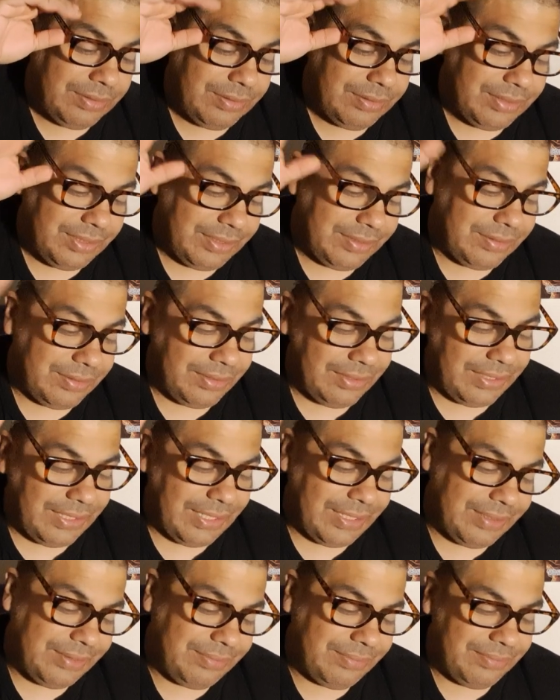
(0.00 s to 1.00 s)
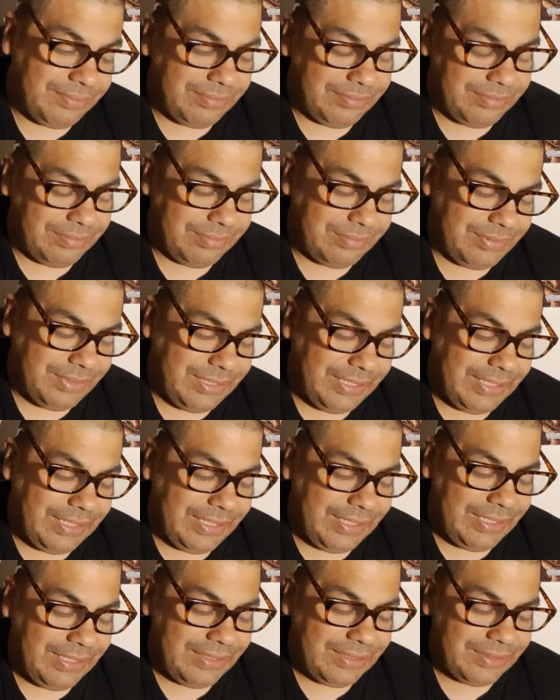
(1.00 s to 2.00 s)
like in that late
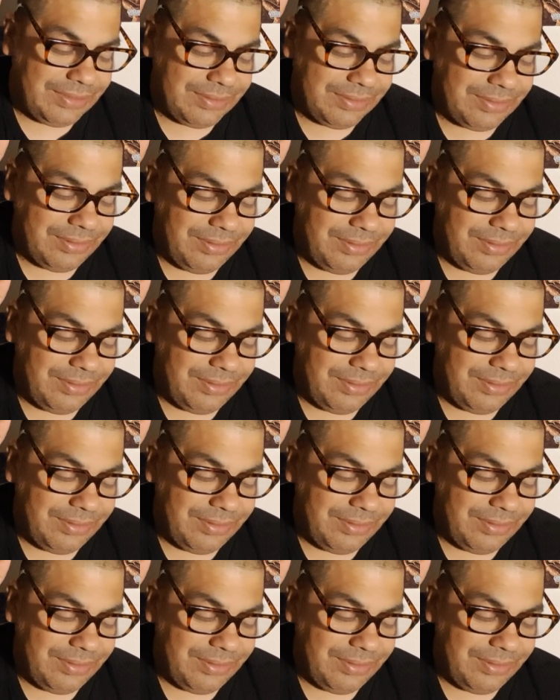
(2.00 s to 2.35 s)
'80s,